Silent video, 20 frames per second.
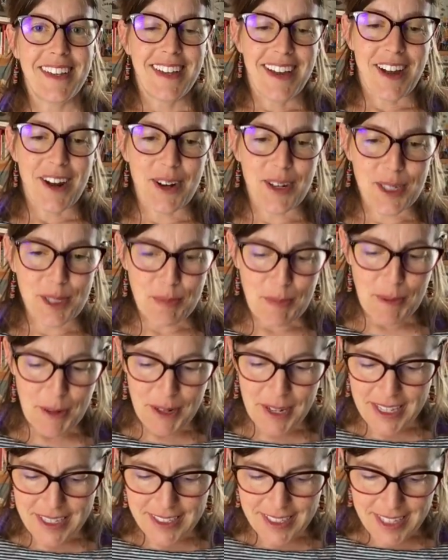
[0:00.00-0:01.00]
are
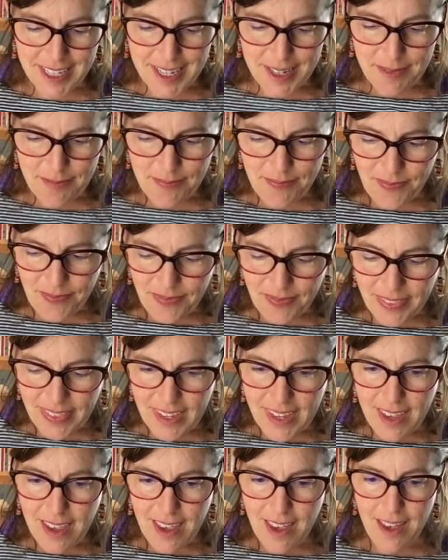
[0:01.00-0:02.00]
experiencing.
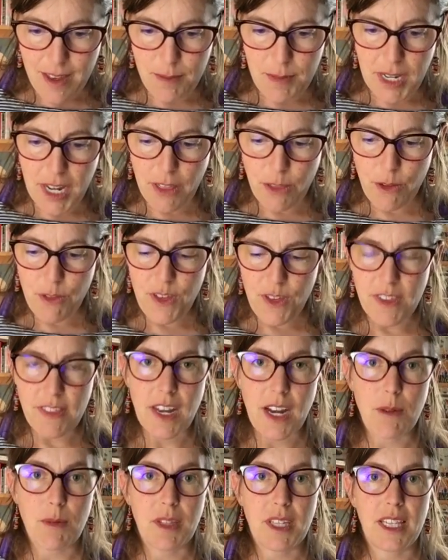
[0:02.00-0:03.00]
Another thing
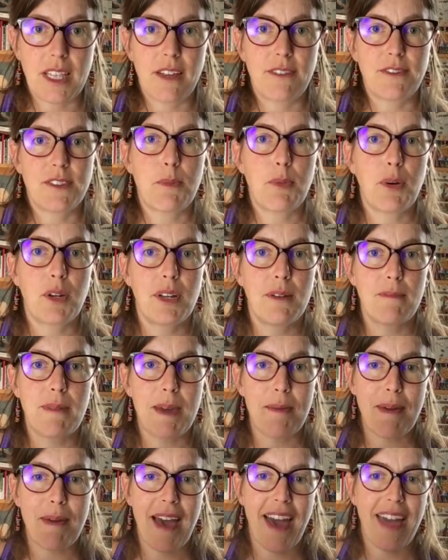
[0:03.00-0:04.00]
that I really love to put in
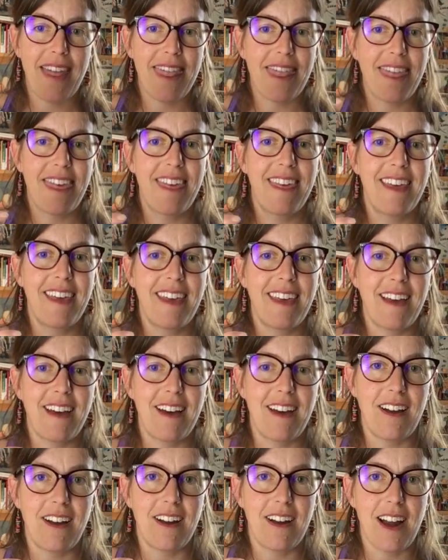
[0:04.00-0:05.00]
my bath
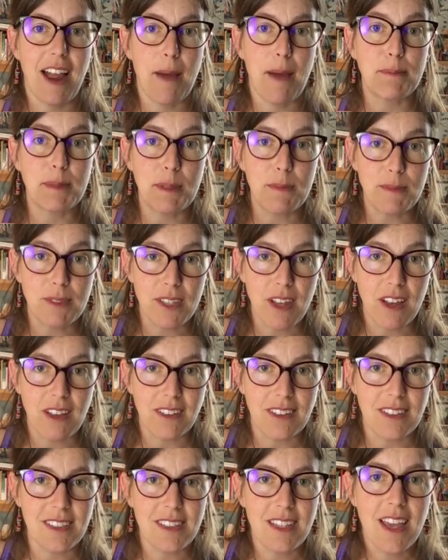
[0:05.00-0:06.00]
are Epsom
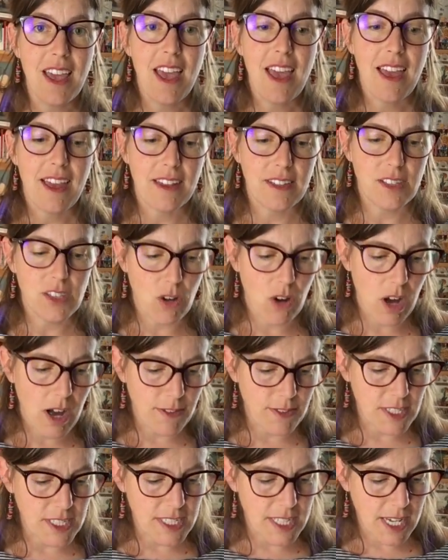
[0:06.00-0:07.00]
salts. And so
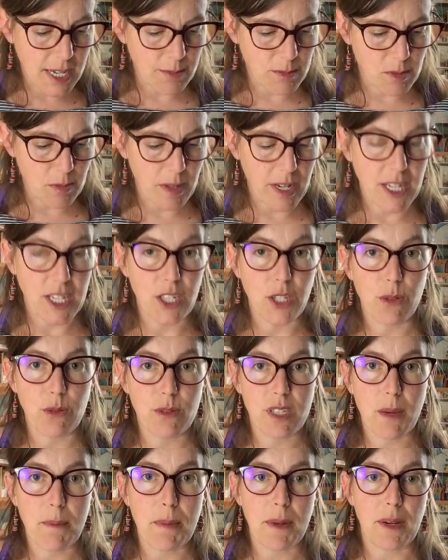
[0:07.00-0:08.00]
oftentimes when I
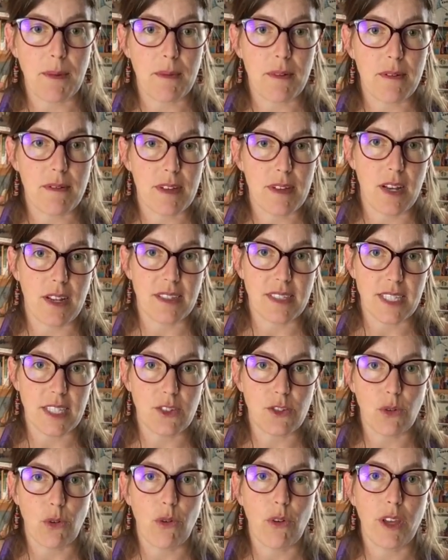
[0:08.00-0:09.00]
use up an
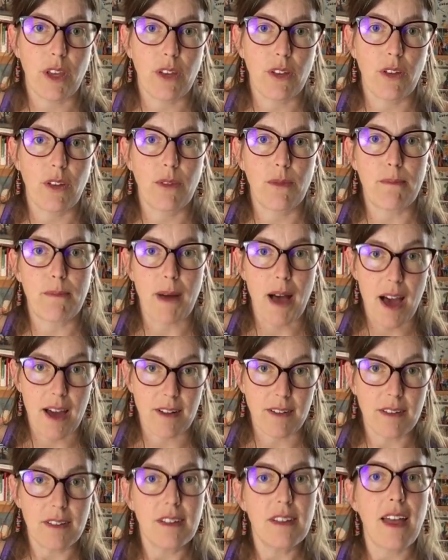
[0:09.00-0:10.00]
essential oil
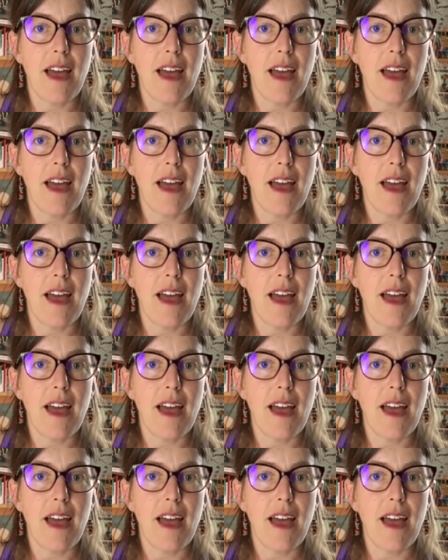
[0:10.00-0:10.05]
bottle,